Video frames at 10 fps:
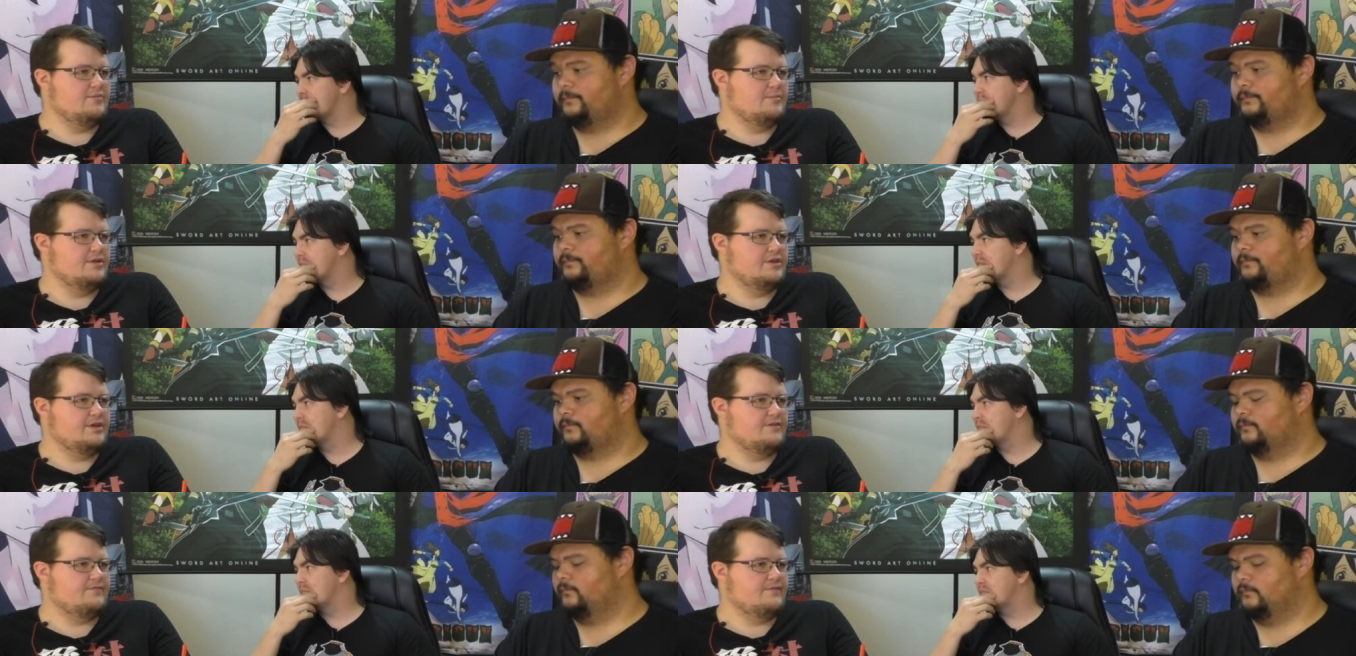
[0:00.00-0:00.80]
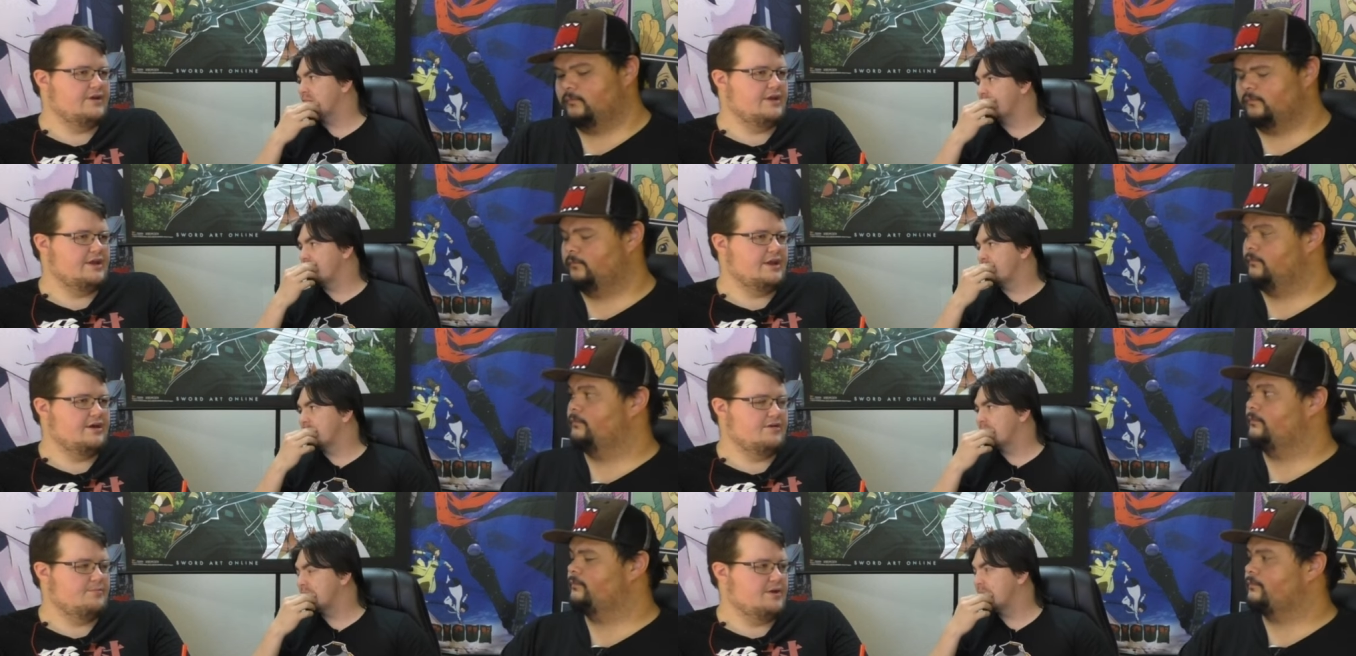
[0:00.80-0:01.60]
Speaker 1: Emilia find
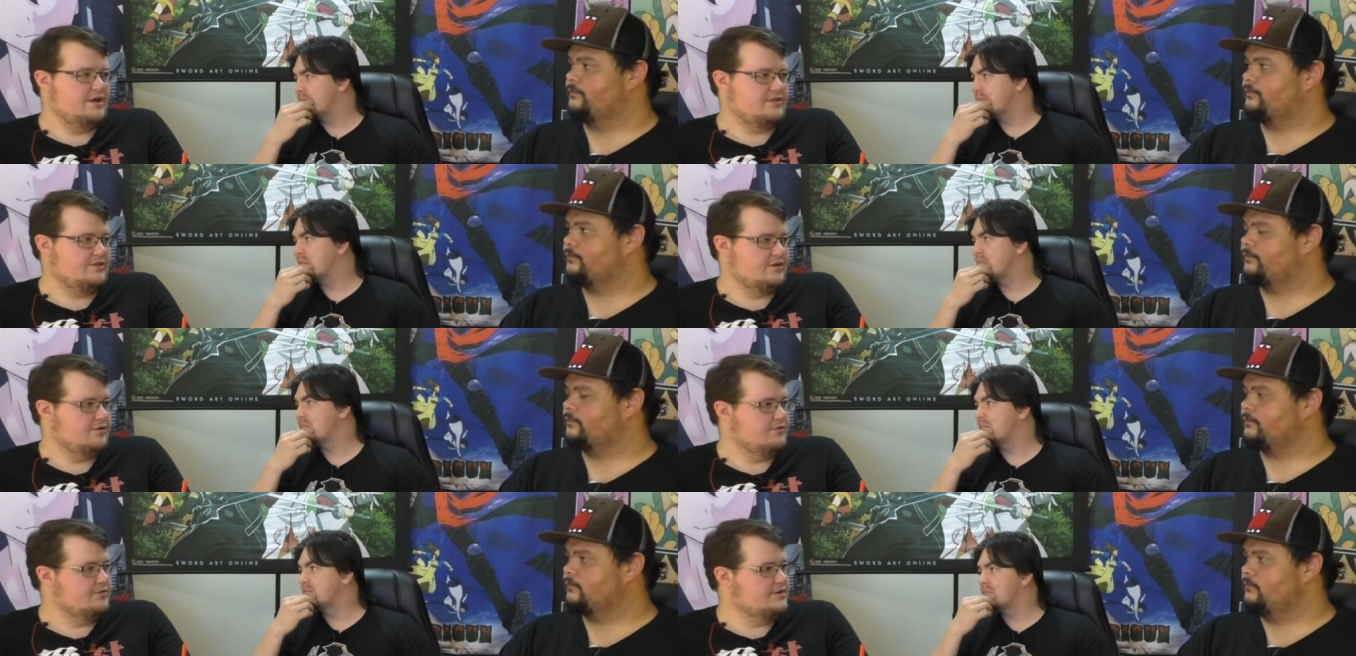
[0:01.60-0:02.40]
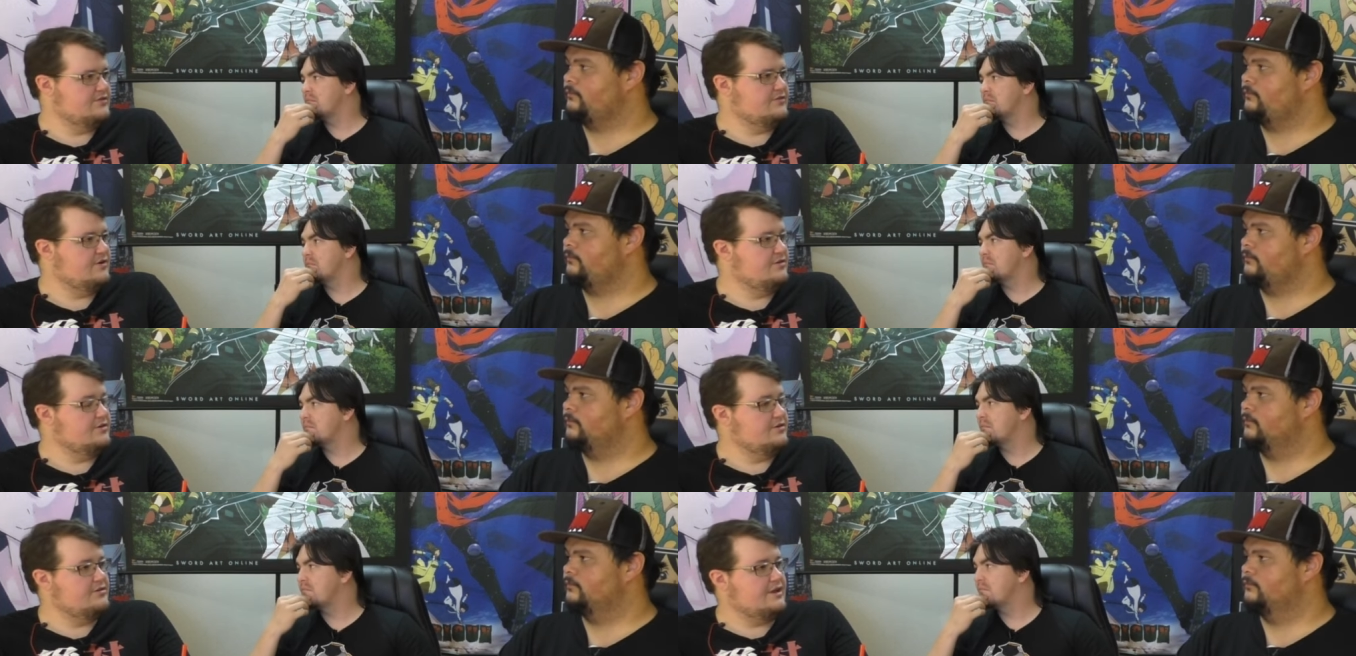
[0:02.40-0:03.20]
out about the cult that's
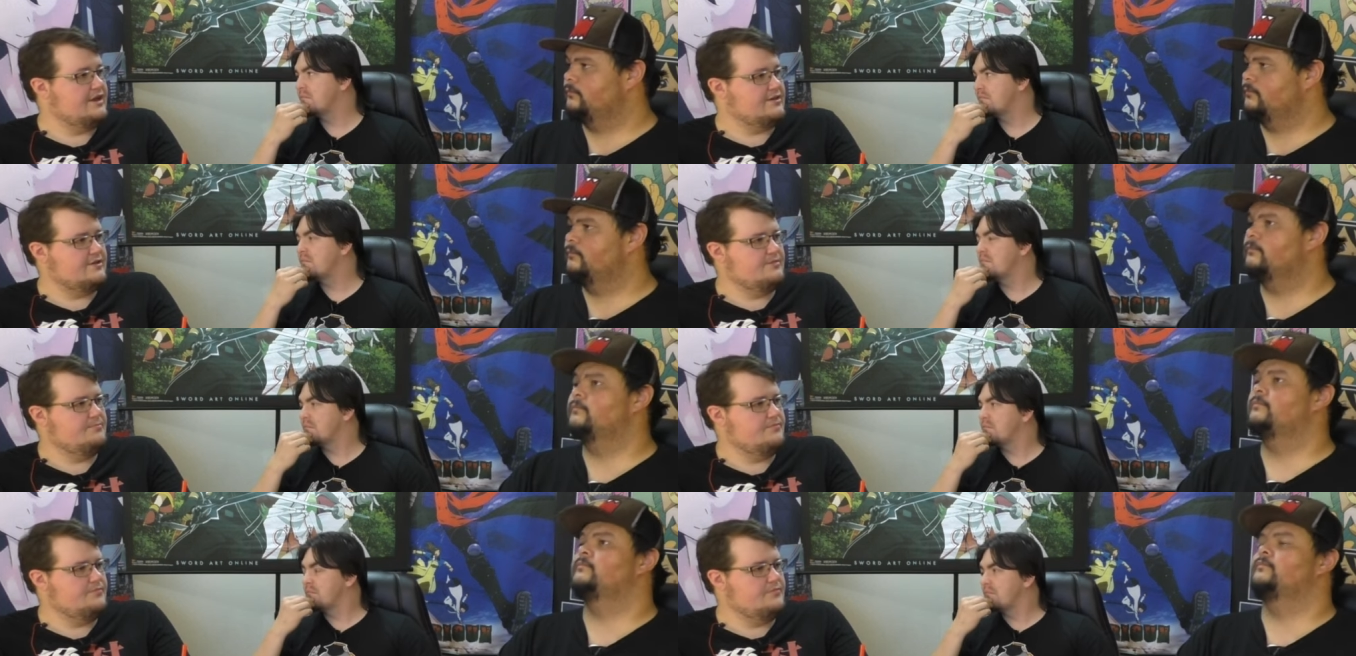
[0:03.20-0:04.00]
going to attack them.